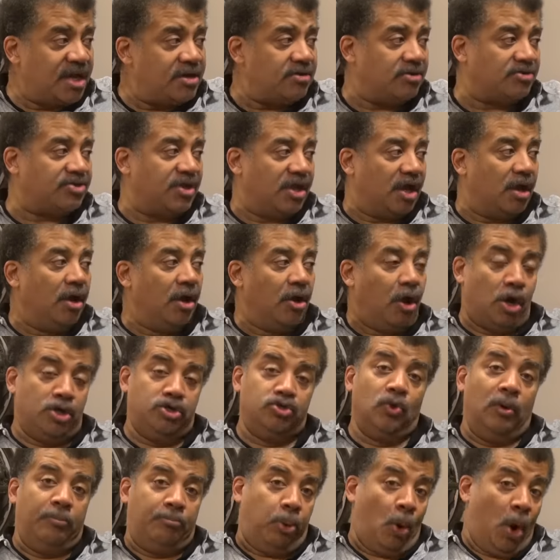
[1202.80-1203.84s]
gender thing. Are
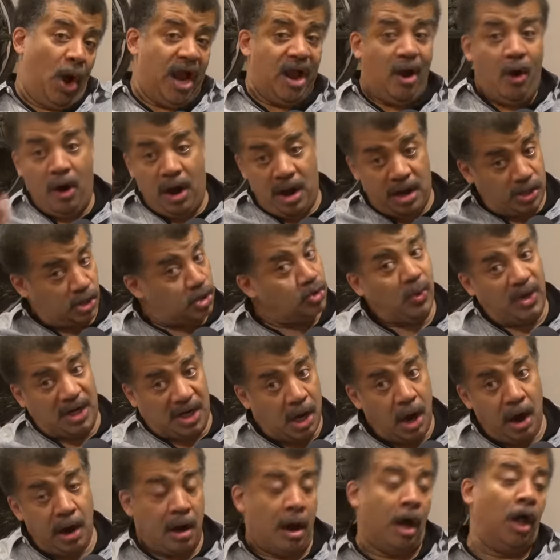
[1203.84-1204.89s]
you a boy or are you a
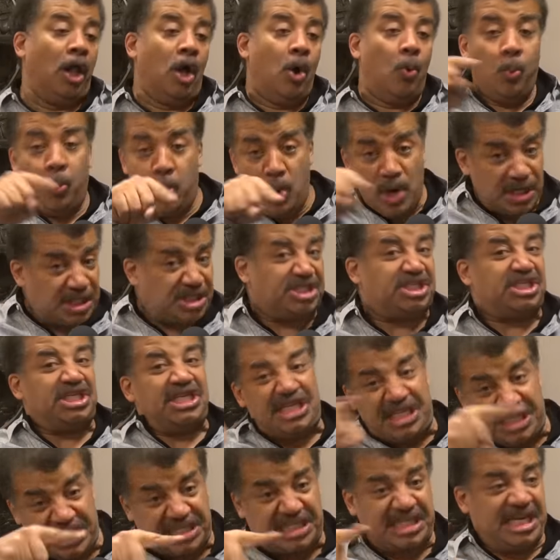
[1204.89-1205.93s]
girl? Right. Which
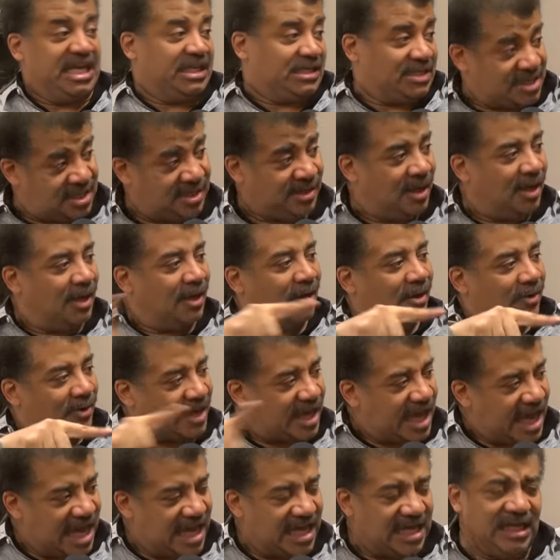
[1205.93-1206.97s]
is it?
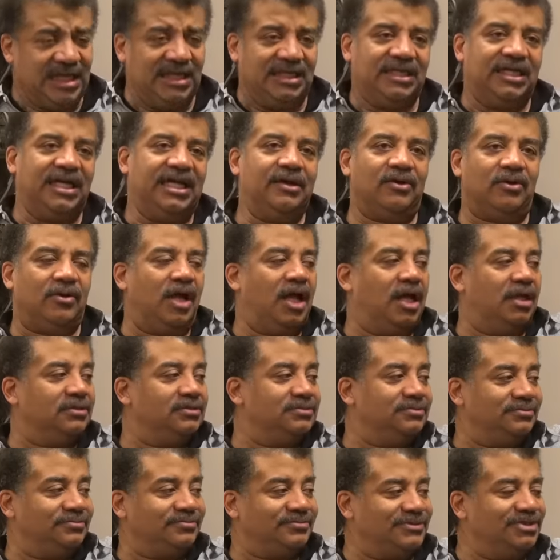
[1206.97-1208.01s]
Okay. Well, I haven't
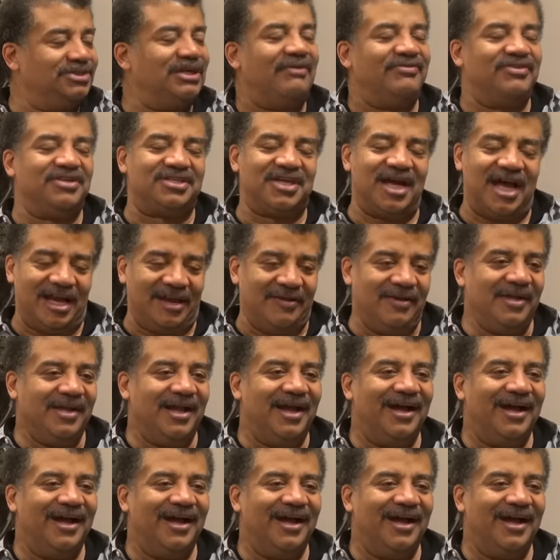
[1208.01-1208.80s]
decided. You haven't decided.